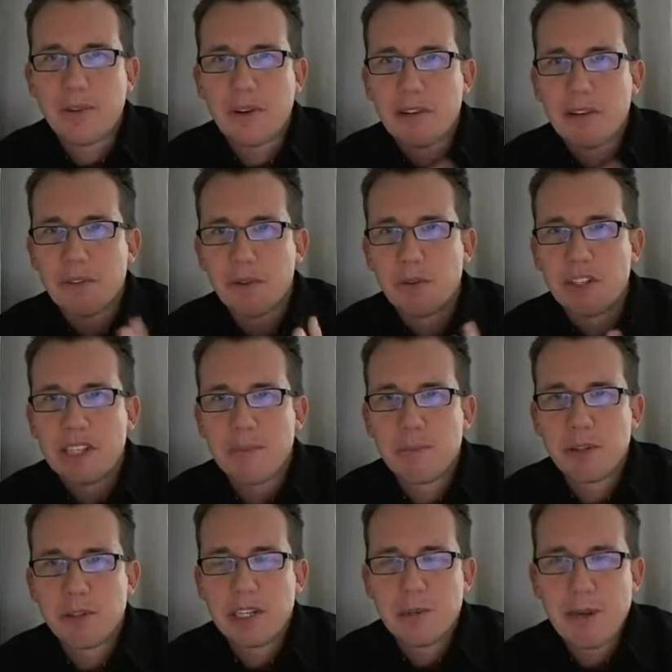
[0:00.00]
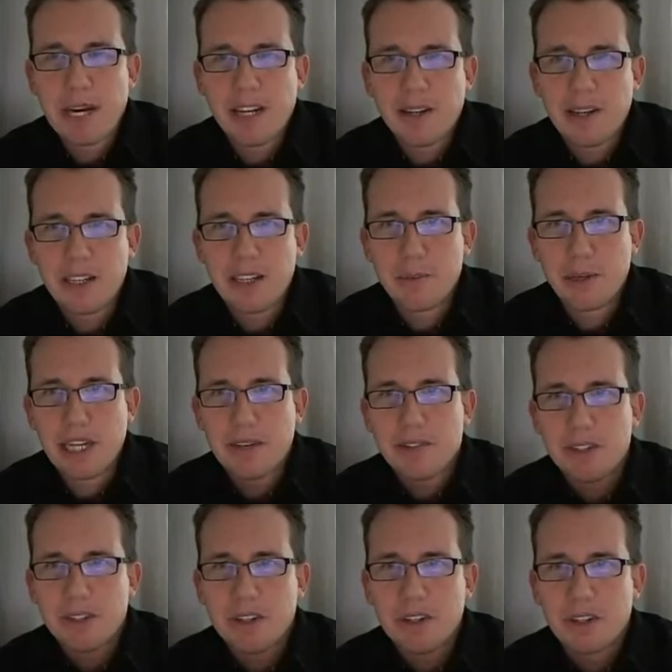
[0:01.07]
I have a really pretty background, but I
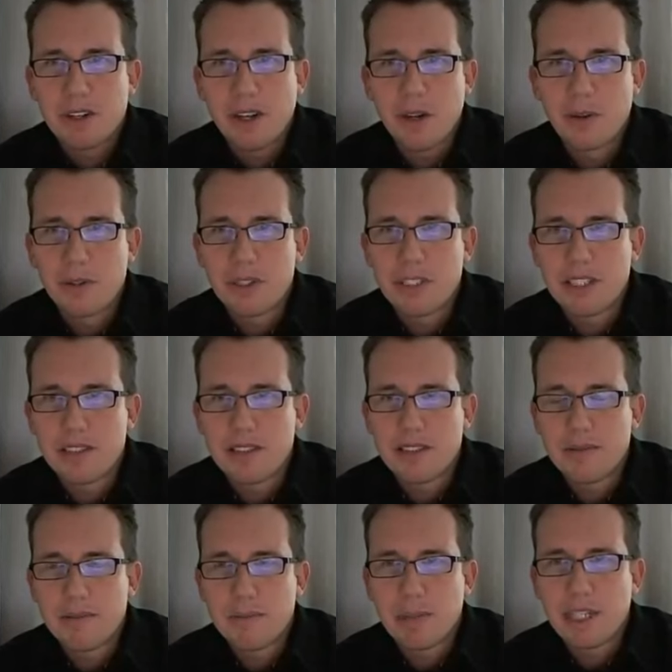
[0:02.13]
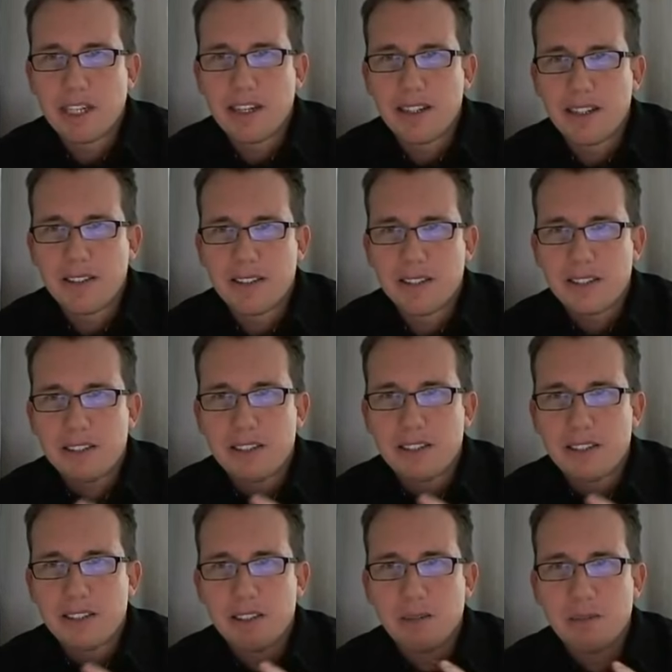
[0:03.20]
have to close it because it's
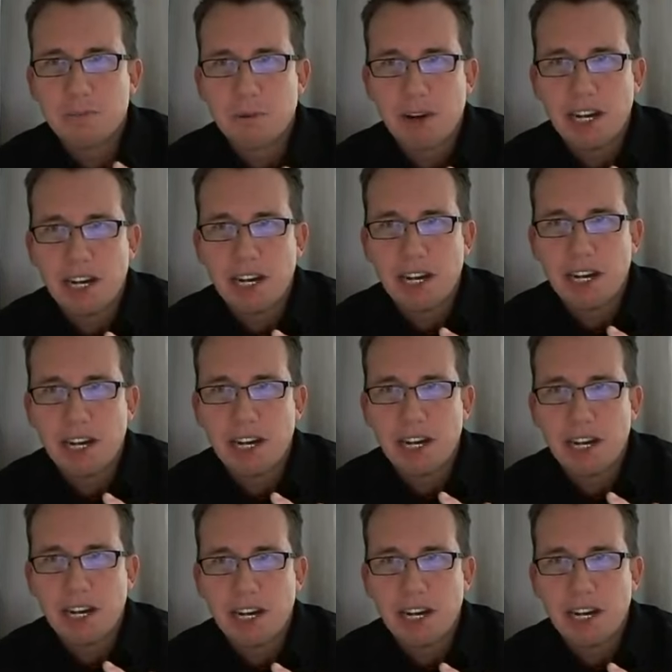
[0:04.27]
so bright back there.